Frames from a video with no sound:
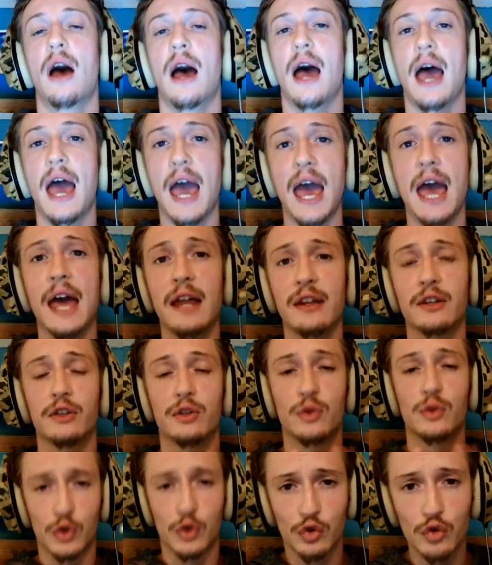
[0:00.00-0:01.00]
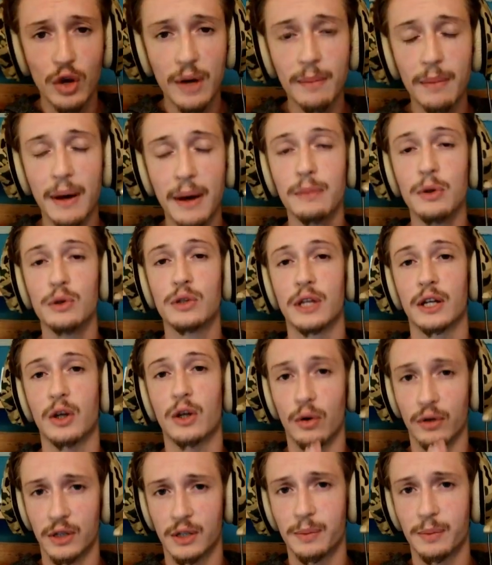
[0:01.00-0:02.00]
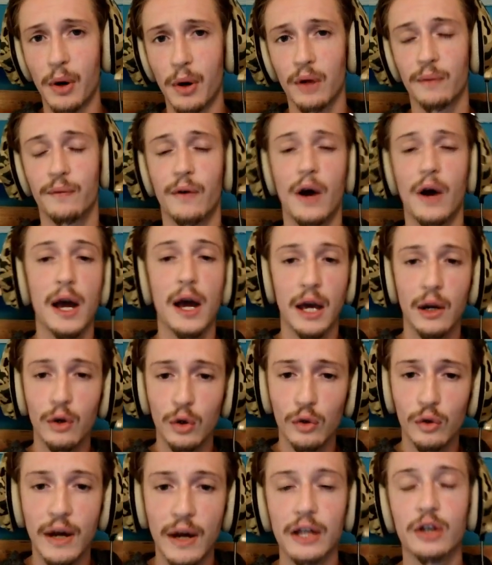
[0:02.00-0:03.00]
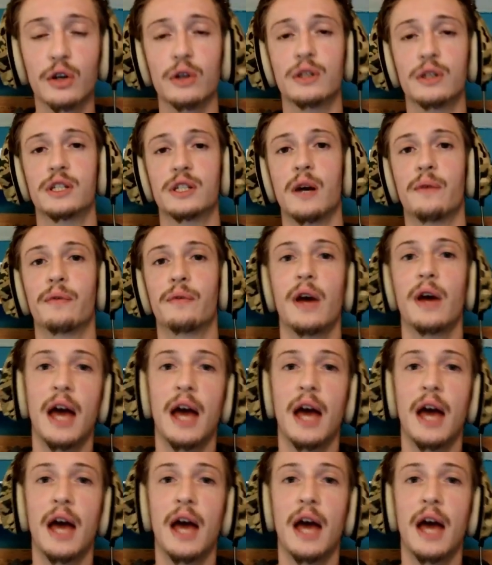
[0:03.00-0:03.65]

and to stream my music on Spotify and all that good stuff.